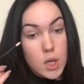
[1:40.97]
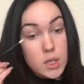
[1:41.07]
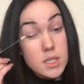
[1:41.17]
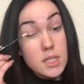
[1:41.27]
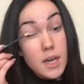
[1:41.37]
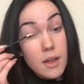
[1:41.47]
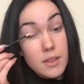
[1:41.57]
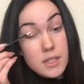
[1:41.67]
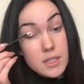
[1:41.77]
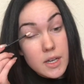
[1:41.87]
we'll see how
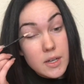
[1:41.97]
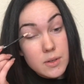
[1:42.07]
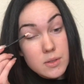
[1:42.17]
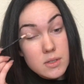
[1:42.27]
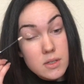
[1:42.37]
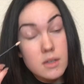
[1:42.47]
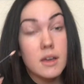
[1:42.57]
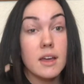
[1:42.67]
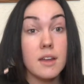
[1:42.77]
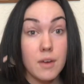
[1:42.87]
this goes.
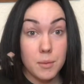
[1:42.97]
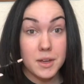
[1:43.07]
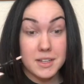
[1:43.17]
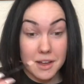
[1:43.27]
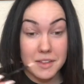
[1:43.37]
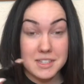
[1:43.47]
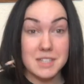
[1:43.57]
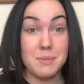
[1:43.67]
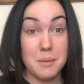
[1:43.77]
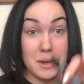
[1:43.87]
And if I'm looking down, that's
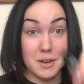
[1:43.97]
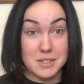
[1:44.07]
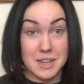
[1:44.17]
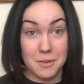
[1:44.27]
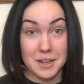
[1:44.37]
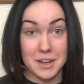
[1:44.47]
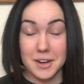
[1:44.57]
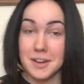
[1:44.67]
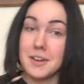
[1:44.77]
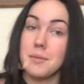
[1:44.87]
because my mirror is down
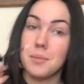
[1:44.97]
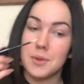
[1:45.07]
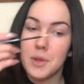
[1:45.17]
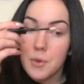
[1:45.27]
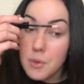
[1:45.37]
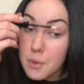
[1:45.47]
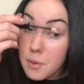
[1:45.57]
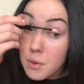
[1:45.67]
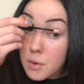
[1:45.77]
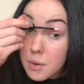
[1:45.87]
here, below
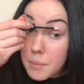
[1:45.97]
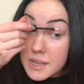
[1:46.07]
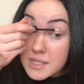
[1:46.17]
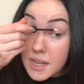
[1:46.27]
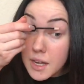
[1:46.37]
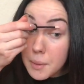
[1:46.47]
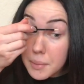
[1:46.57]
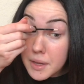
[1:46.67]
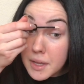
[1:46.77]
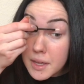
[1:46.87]
my
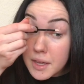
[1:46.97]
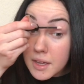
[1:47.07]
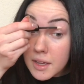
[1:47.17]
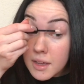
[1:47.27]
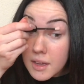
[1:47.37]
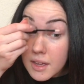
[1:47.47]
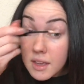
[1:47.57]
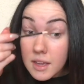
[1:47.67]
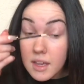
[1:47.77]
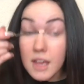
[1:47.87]
setup.
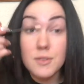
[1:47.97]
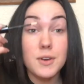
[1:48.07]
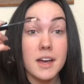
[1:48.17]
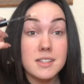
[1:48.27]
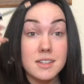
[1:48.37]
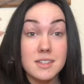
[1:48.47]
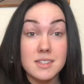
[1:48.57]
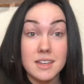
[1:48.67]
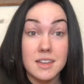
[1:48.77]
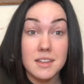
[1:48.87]
If you guys could
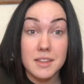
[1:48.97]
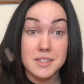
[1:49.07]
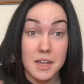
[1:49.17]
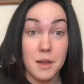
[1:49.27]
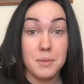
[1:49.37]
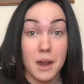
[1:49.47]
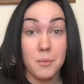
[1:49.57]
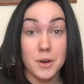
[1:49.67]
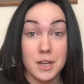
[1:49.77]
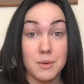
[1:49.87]
see the setup that I'm
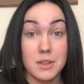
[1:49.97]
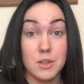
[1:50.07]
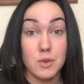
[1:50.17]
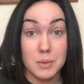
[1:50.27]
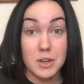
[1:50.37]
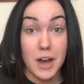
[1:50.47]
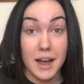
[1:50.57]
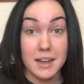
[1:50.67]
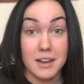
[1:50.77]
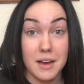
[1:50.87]
working with, you would be
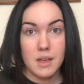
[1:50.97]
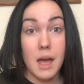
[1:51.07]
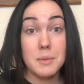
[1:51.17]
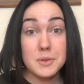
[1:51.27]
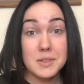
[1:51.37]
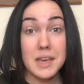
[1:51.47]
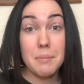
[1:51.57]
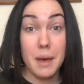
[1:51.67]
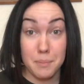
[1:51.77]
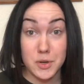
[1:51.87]
cracking up. I'm using a
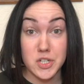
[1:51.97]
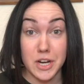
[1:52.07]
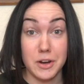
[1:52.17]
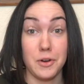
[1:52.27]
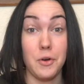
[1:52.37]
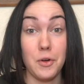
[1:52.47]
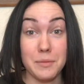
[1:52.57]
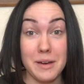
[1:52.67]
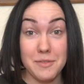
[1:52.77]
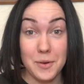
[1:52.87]
pepper shaker to
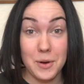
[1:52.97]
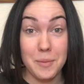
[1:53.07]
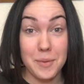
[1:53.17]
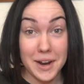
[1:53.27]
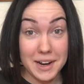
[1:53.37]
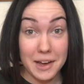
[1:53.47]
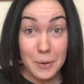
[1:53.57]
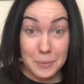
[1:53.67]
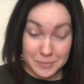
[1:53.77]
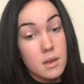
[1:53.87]
hold my phone up right now.